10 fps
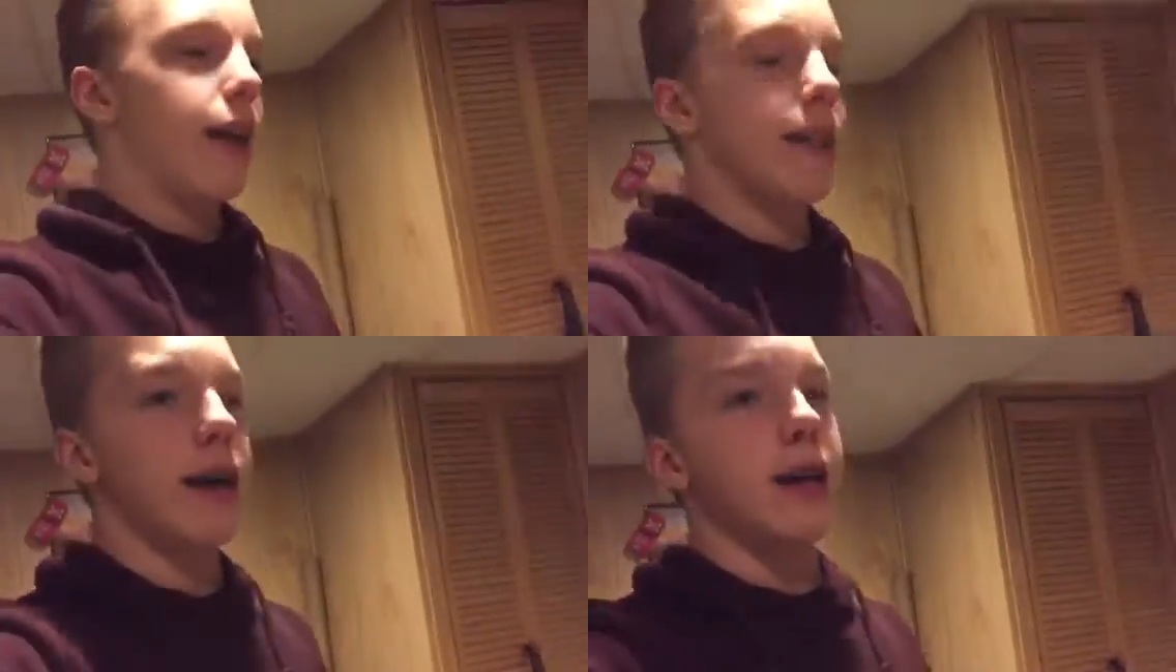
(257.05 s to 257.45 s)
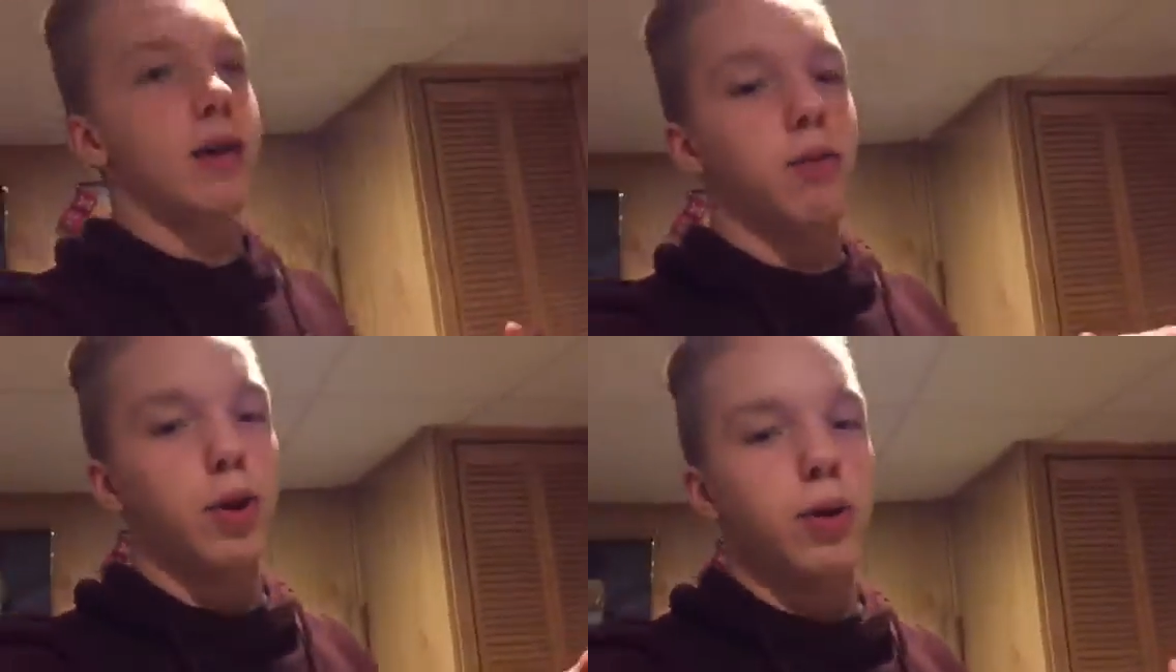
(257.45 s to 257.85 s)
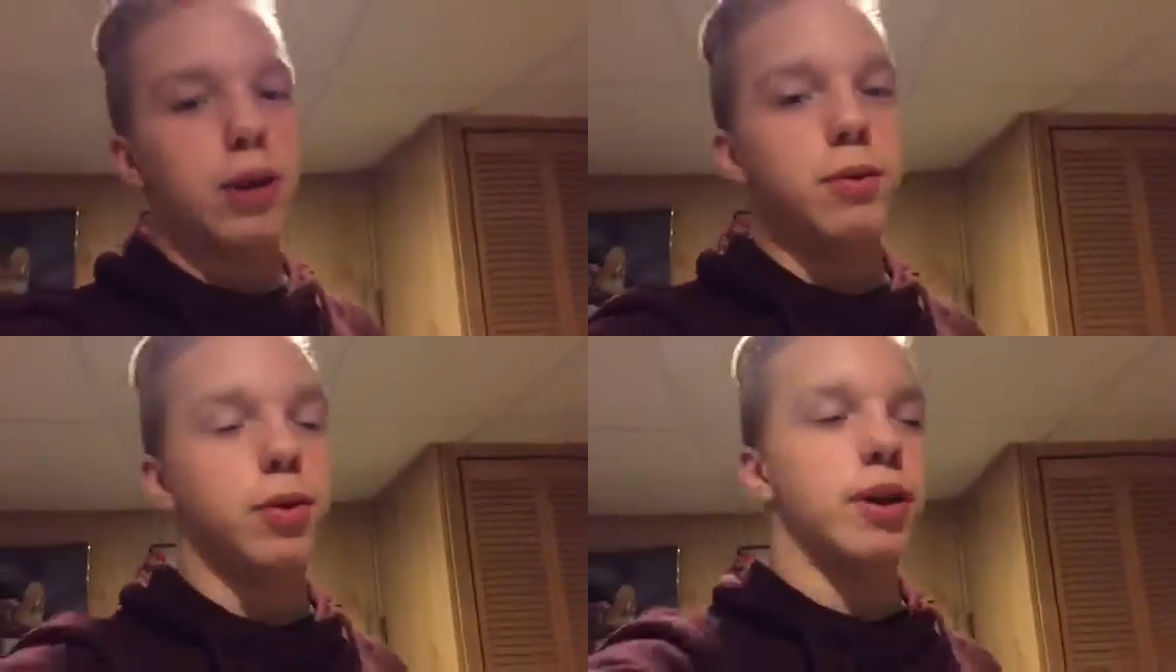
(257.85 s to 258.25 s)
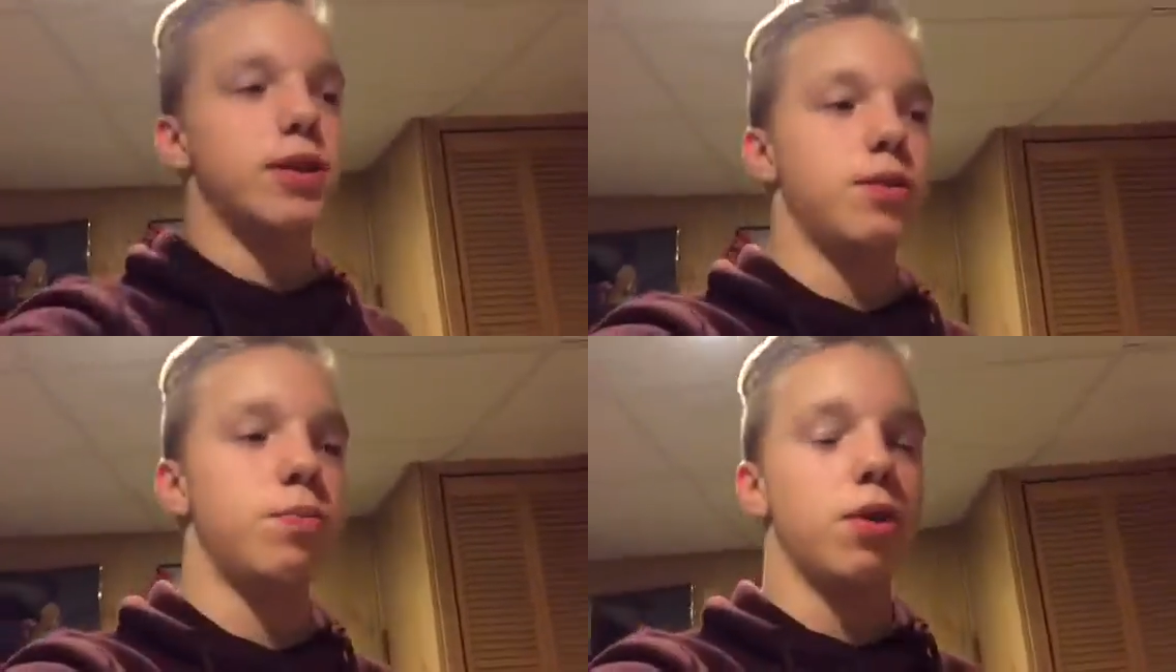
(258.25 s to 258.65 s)
And then what you end up doing
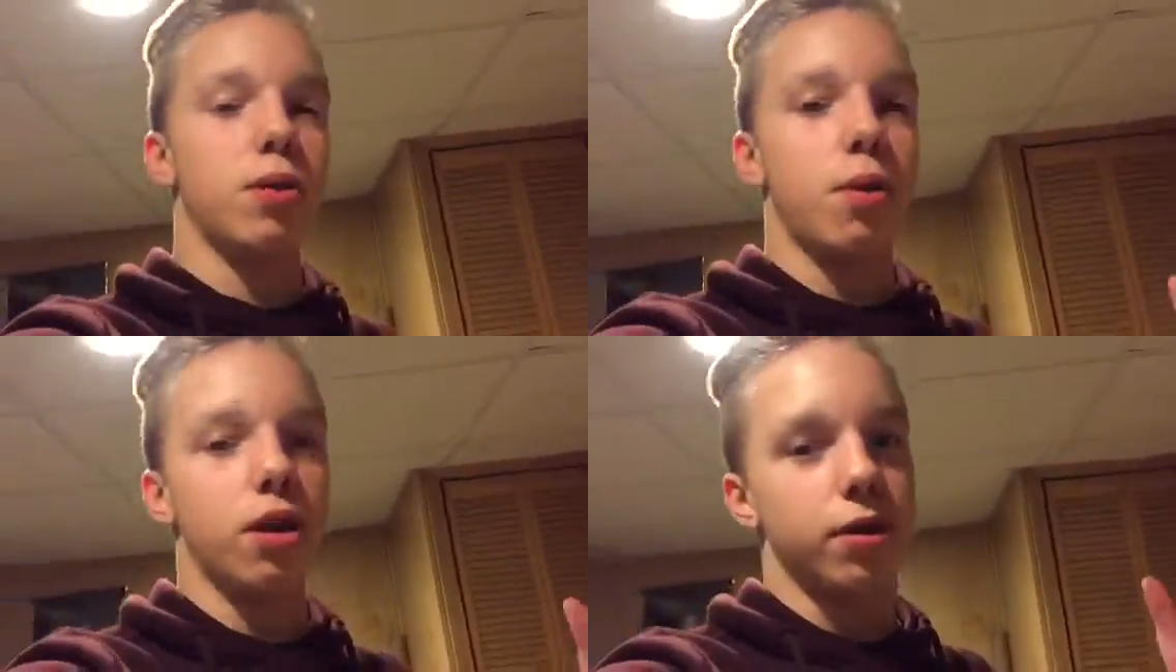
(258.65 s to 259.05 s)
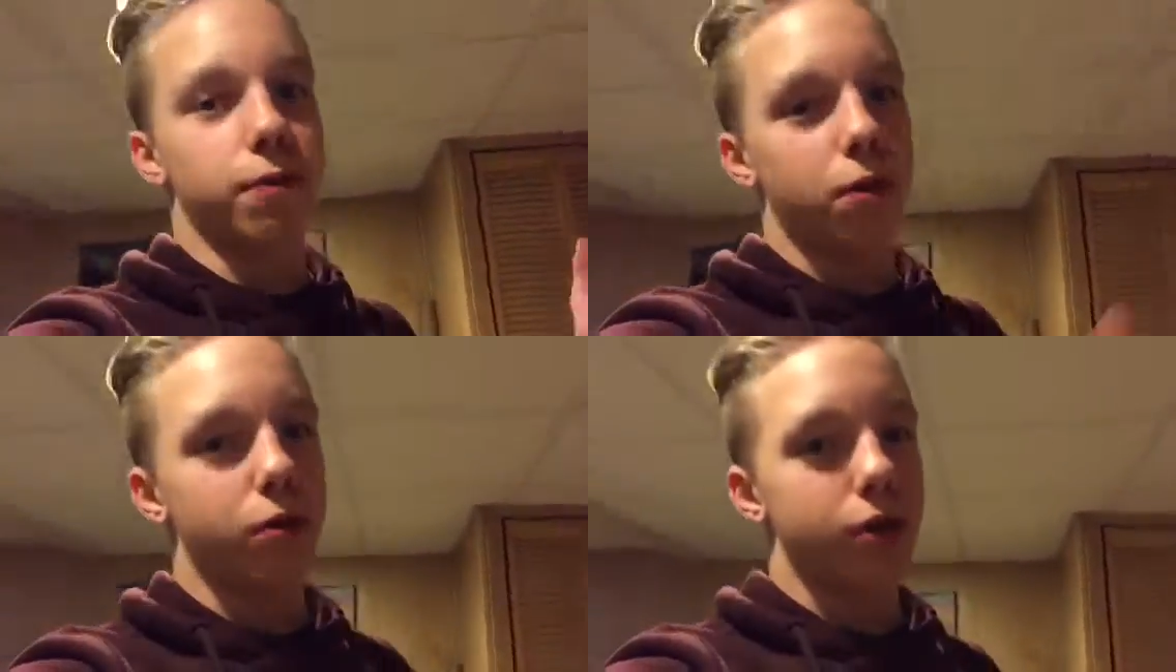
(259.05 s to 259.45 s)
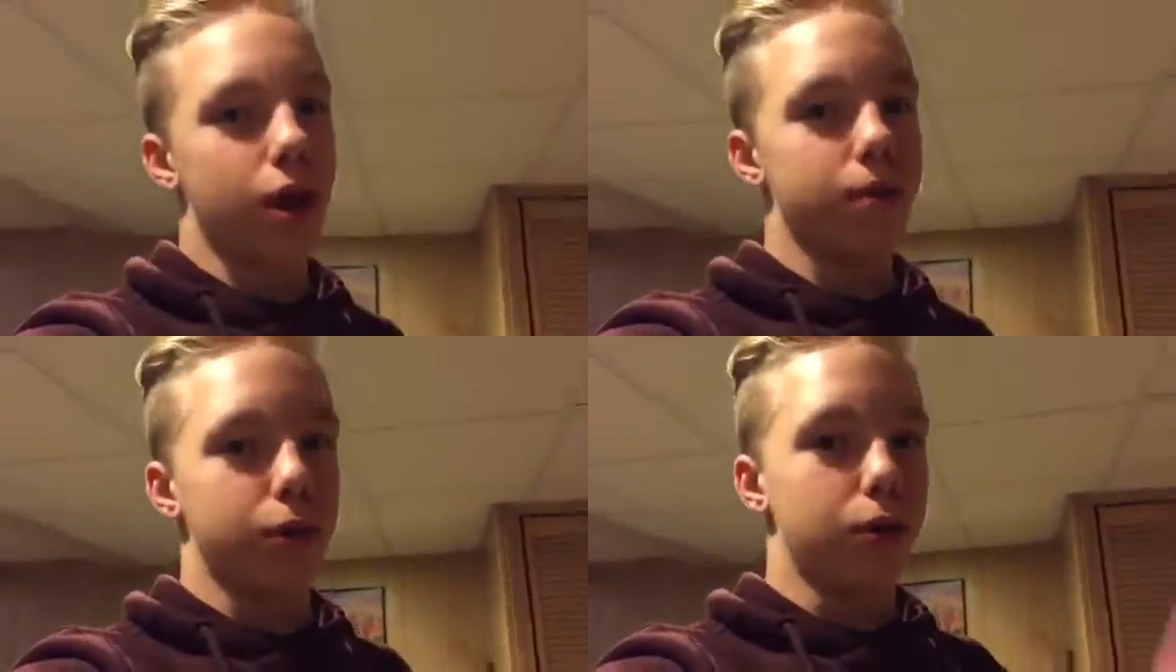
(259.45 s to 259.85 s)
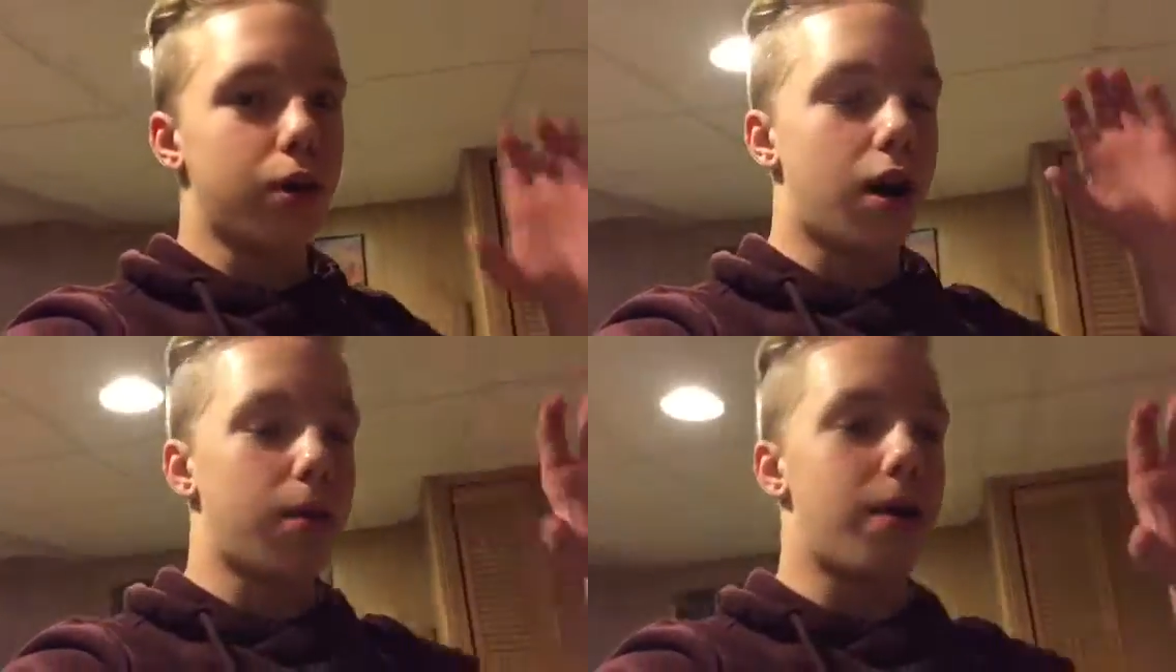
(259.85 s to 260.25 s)
is you put them all into Photoshop, you
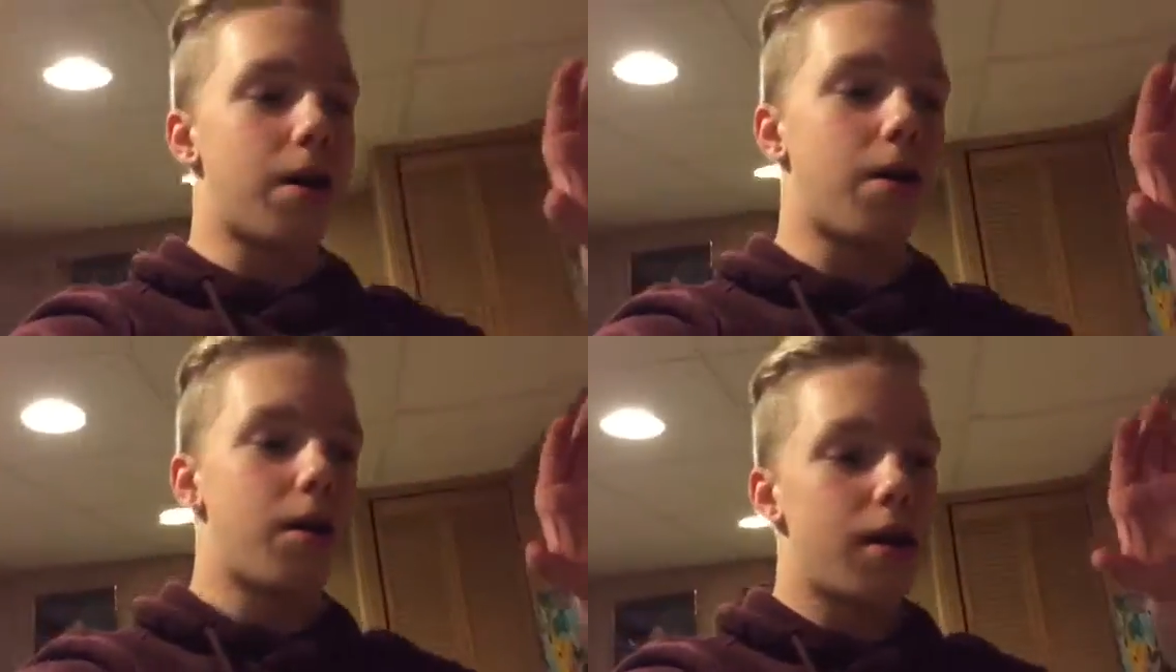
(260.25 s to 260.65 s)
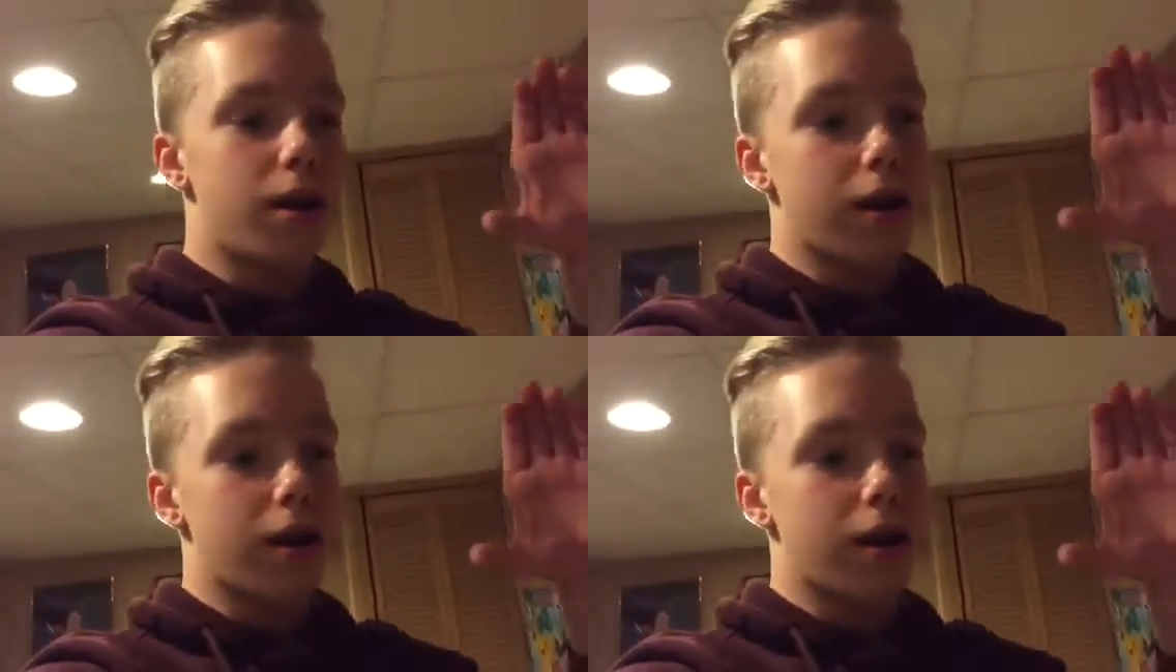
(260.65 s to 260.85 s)
cut them out,